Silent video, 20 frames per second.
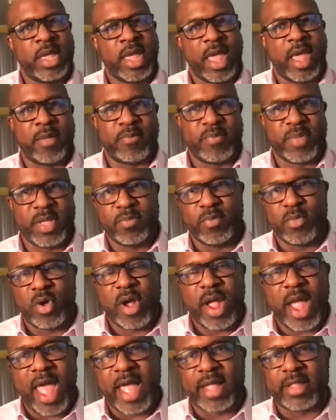and be
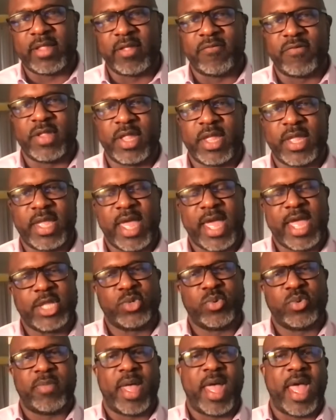more active and engaged
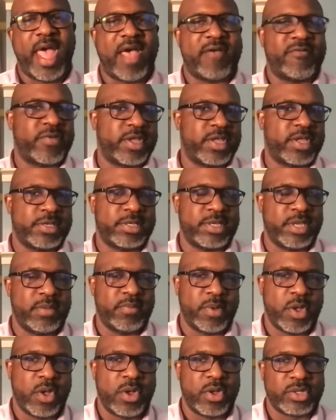with my advocacy,
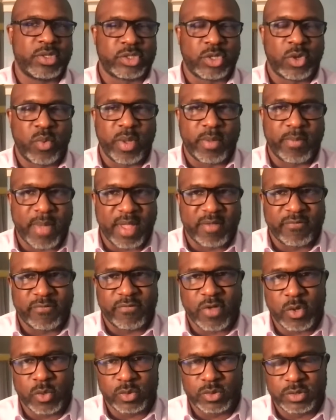but also with my
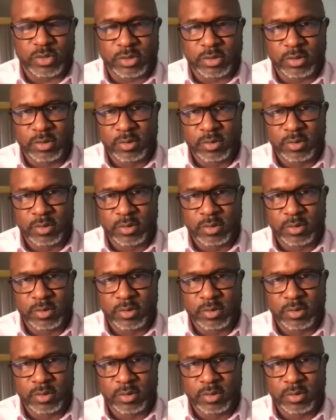votes.